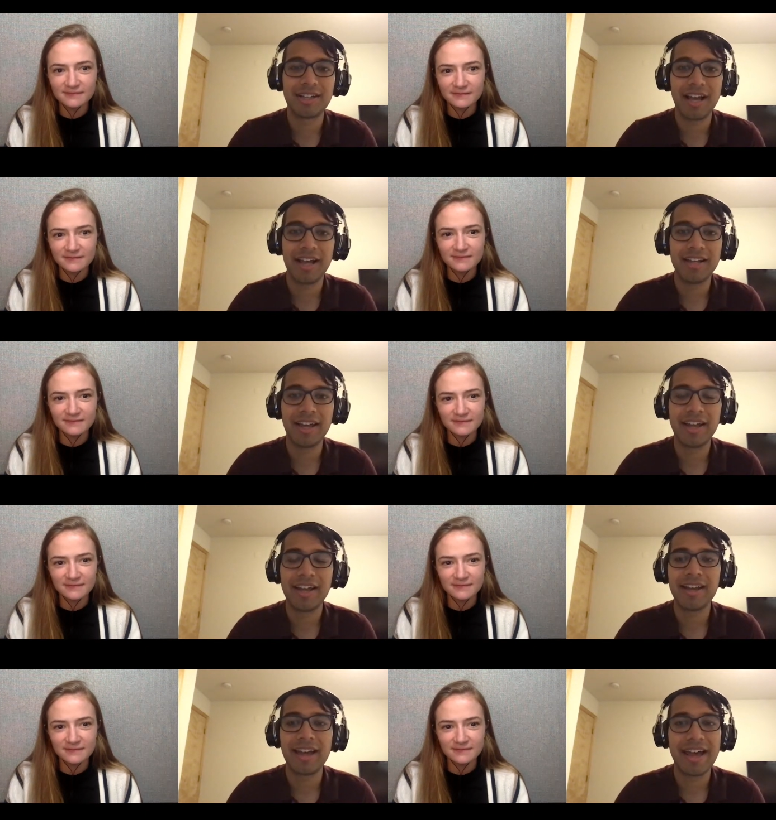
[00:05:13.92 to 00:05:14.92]
Speaker 1: la
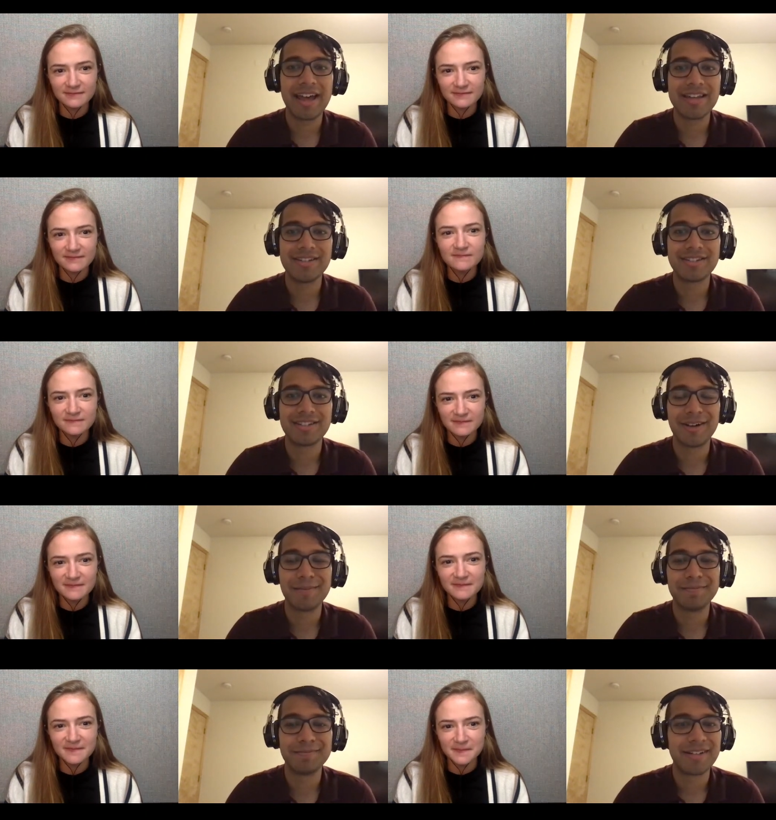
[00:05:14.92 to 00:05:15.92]
and
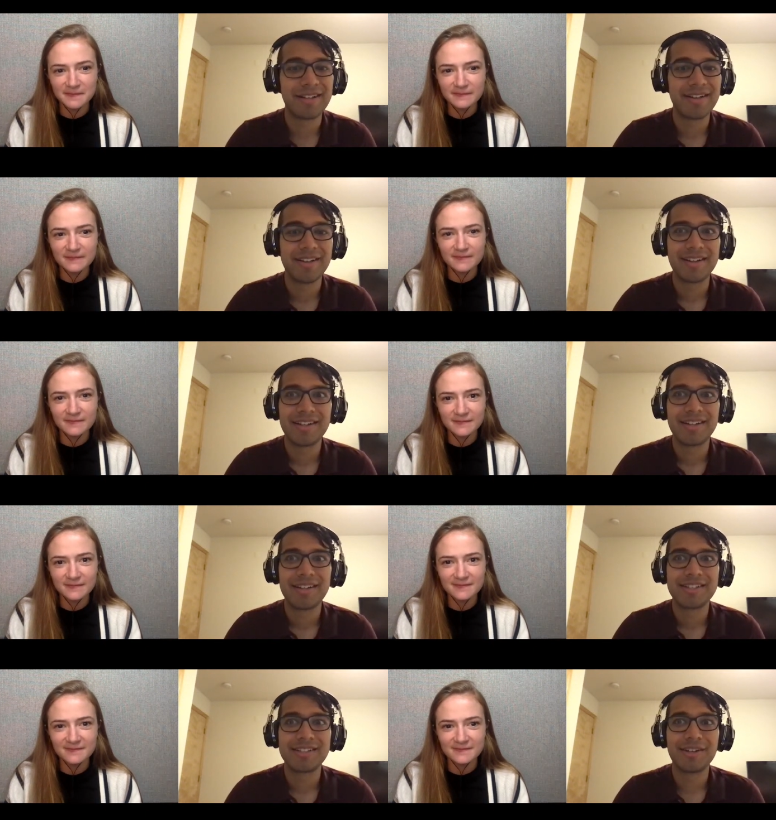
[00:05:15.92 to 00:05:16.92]
um
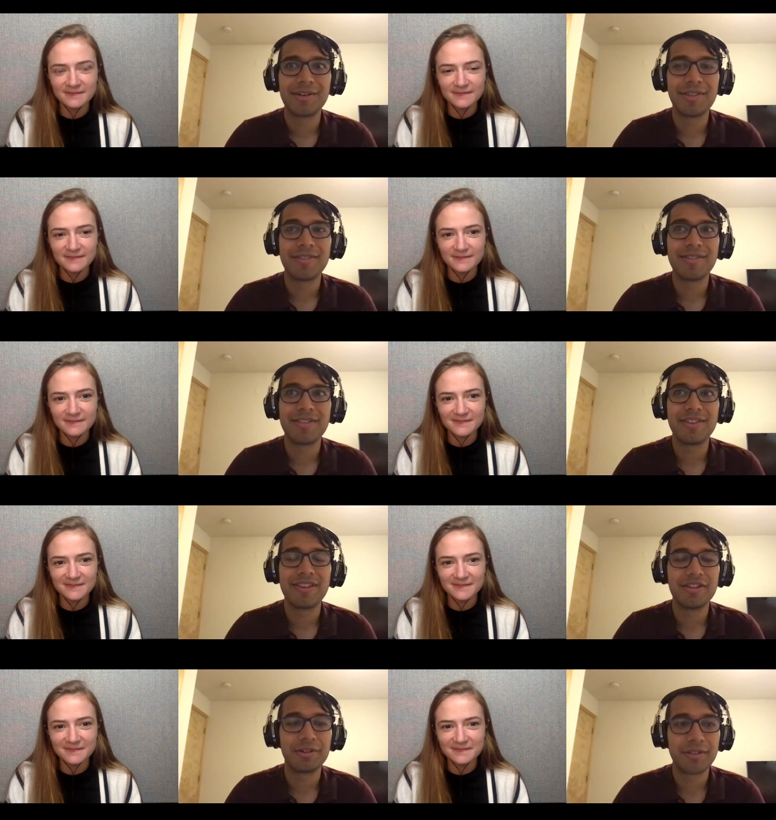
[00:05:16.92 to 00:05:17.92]
so
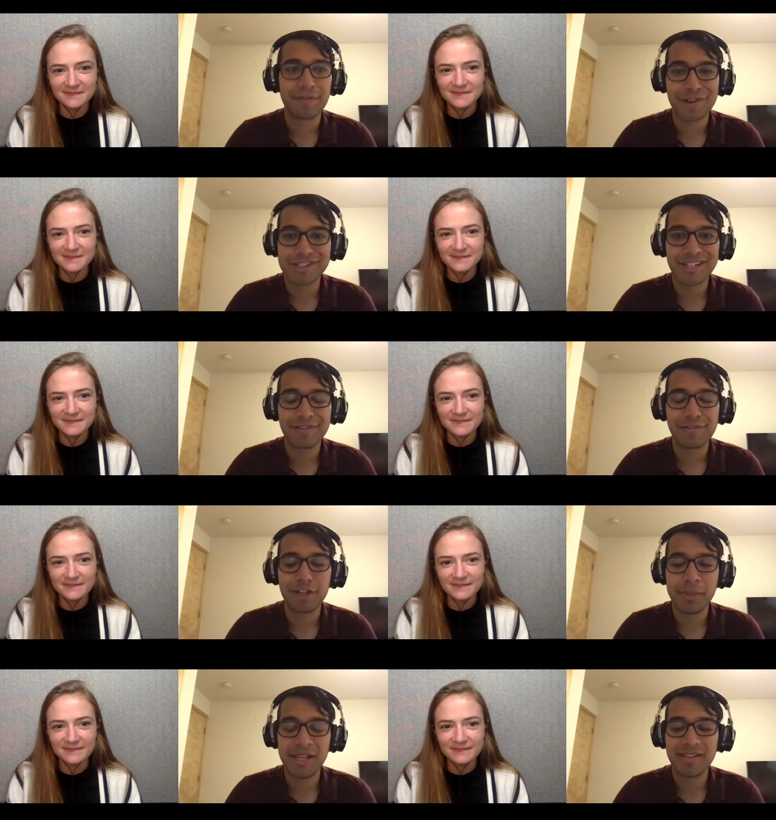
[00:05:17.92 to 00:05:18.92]
during the first day of
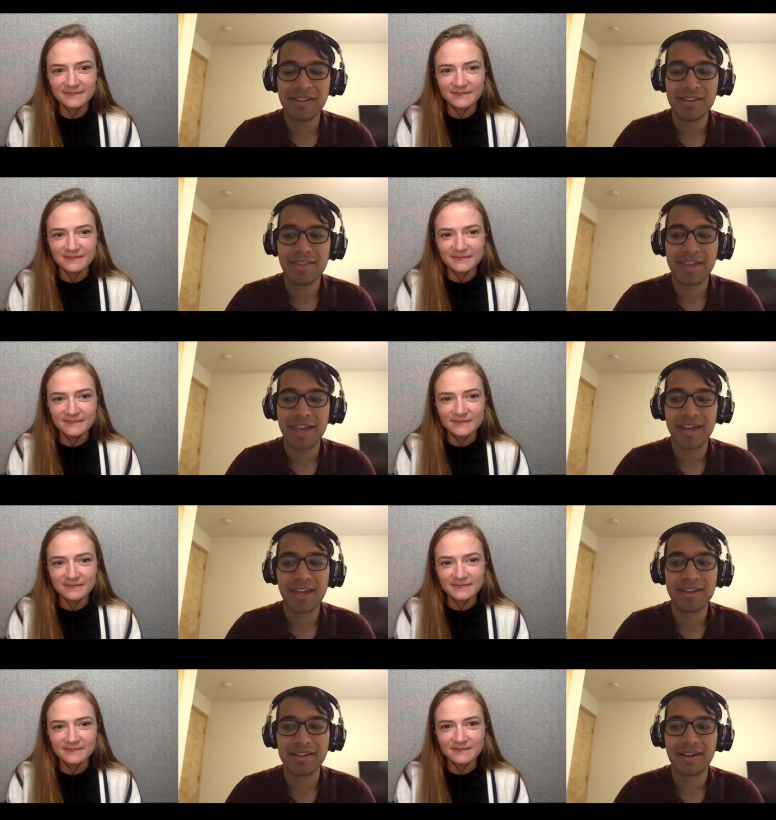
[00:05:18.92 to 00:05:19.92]
filming
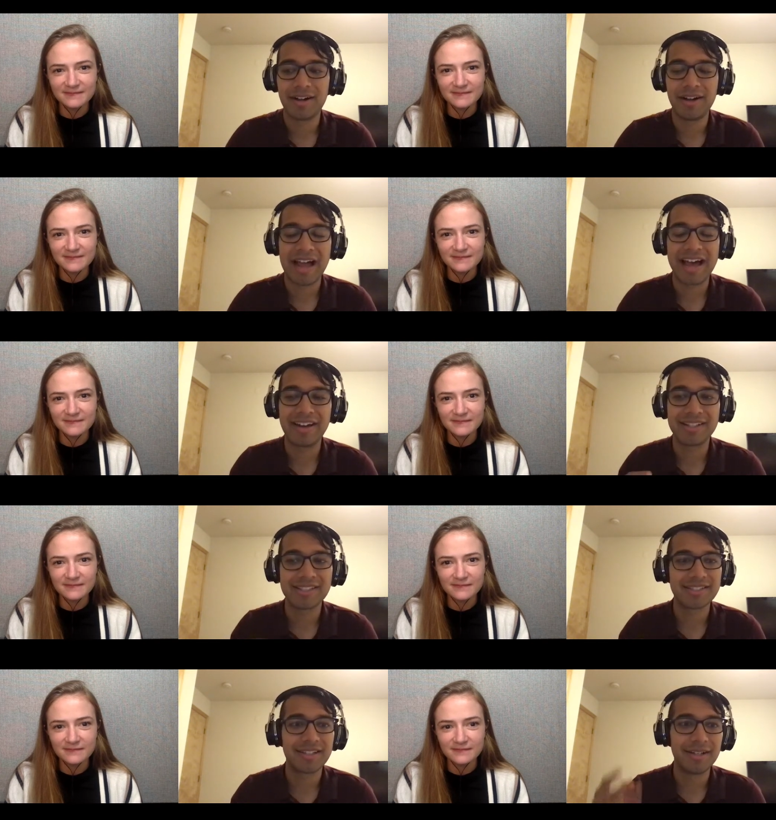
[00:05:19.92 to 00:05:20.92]
they had us
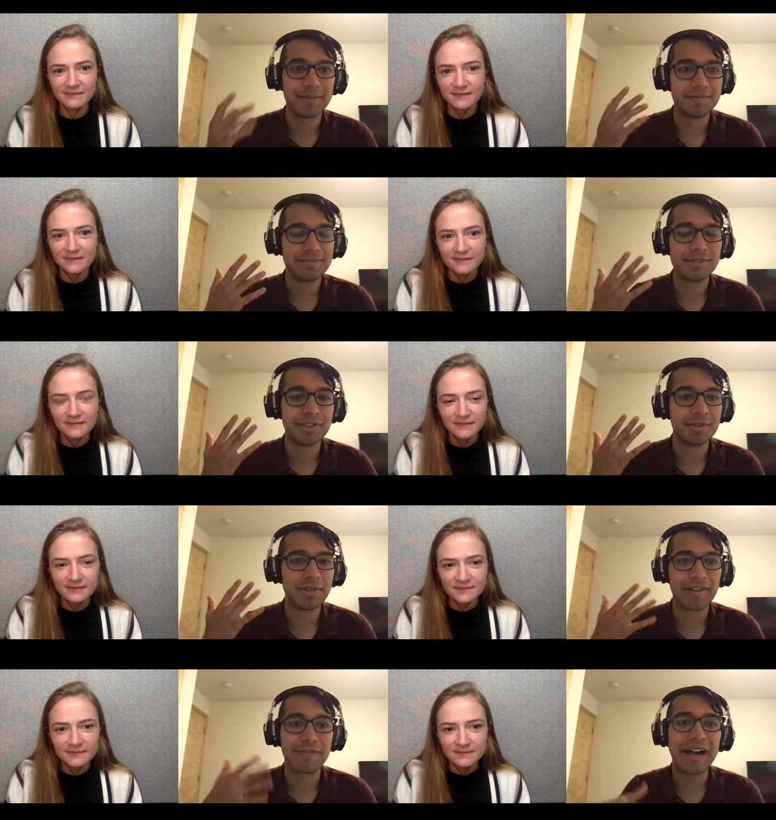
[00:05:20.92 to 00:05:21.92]
uh do
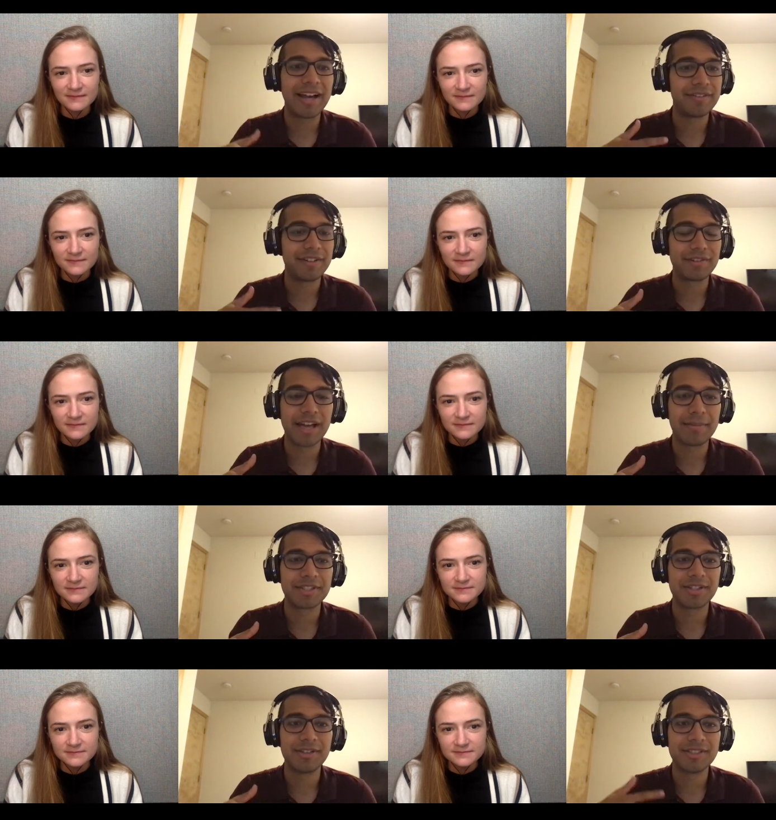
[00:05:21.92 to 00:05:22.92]
like five different
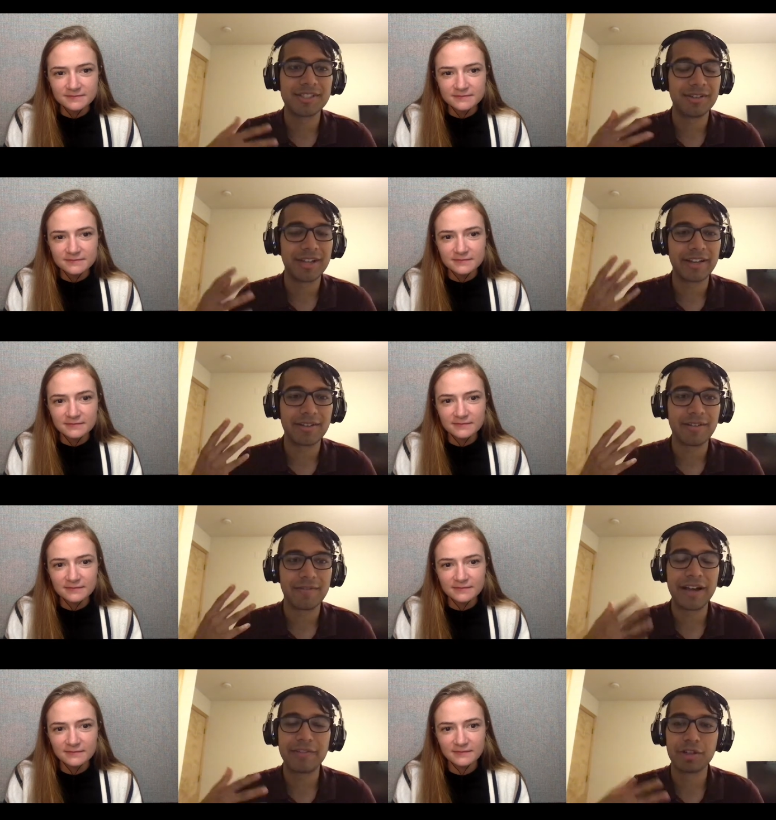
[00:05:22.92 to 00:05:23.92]
episodes so like
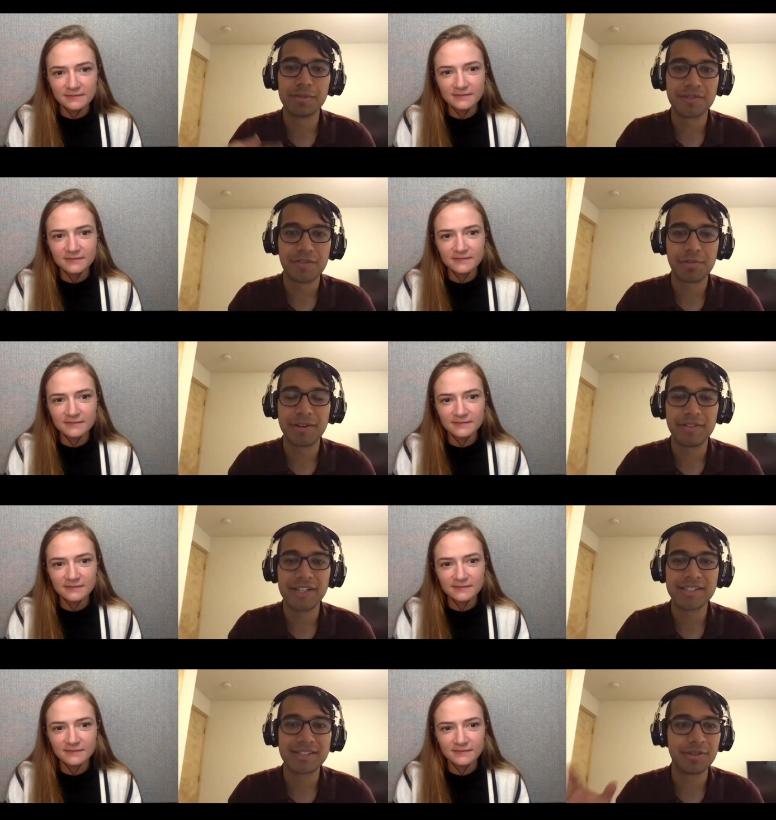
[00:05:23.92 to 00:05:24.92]
five groups of three of
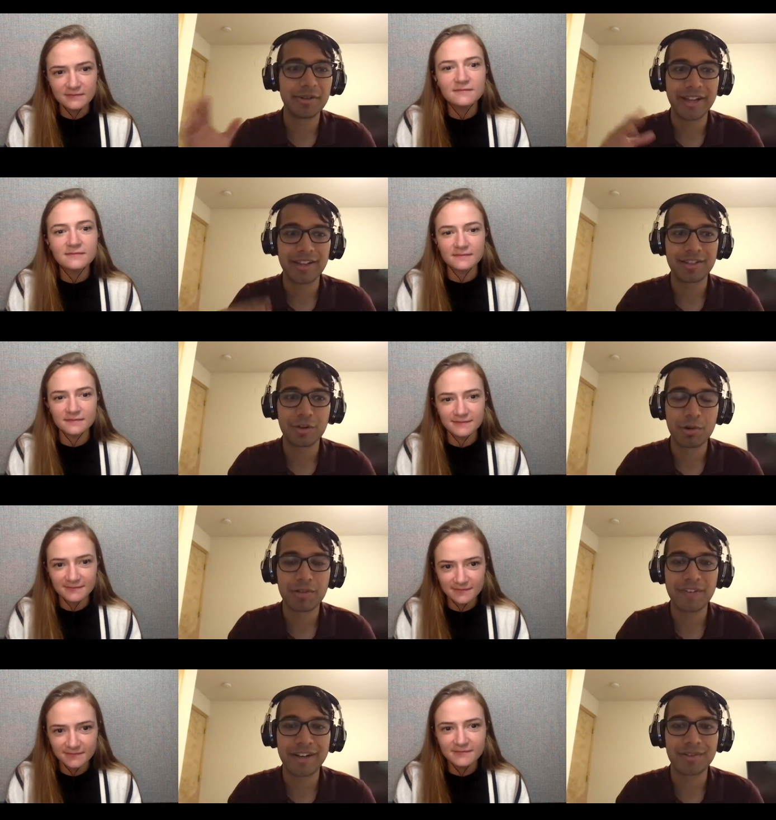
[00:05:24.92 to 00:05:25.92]
us doing like
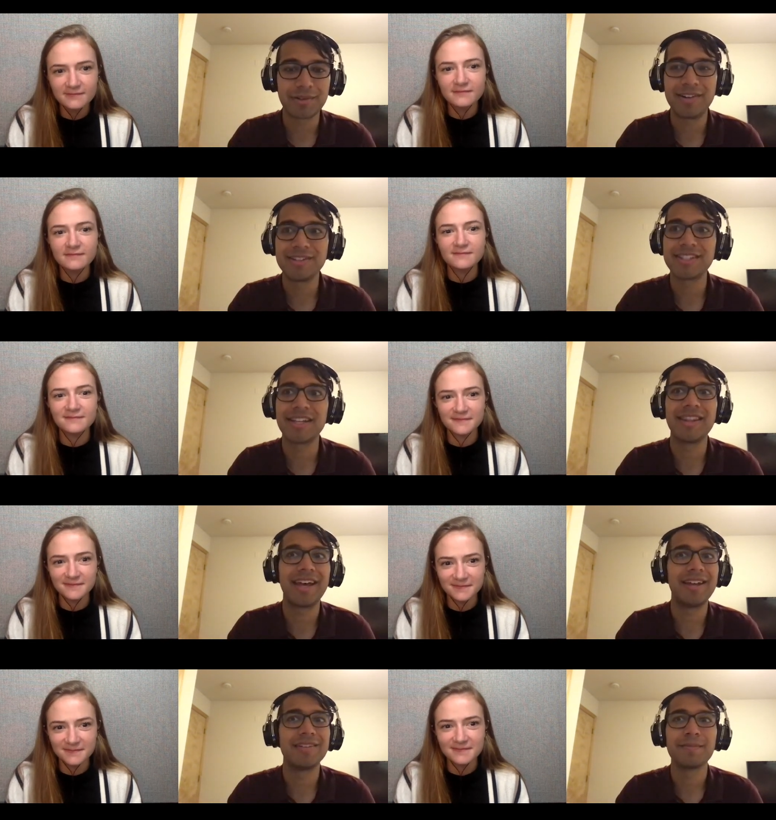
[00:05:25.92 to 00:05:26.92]
quarterfinal rounds, and
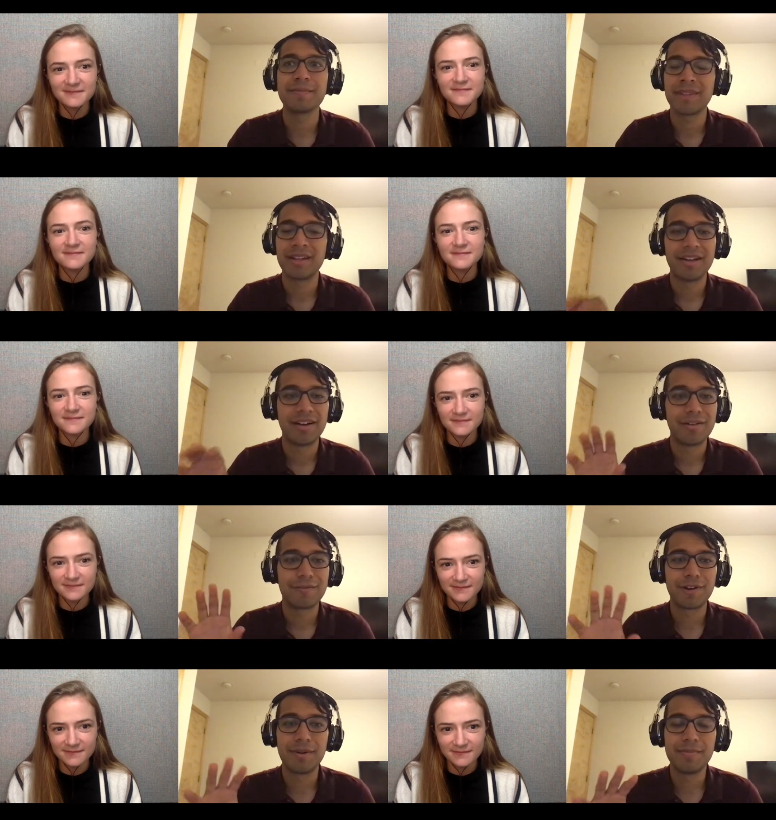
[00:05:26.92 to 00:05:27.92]
then
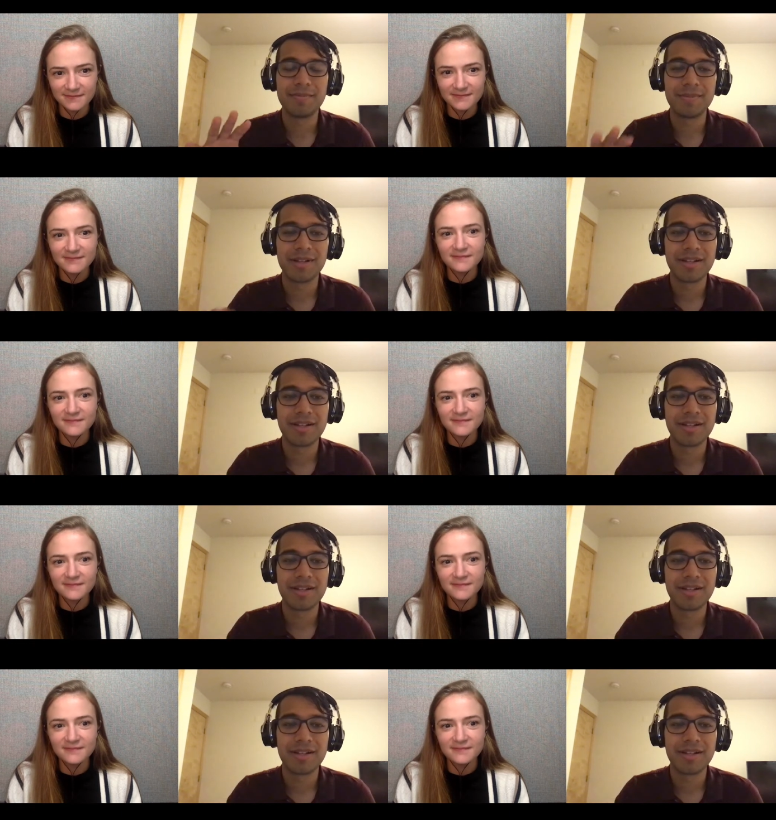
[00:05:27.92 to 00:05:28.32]
from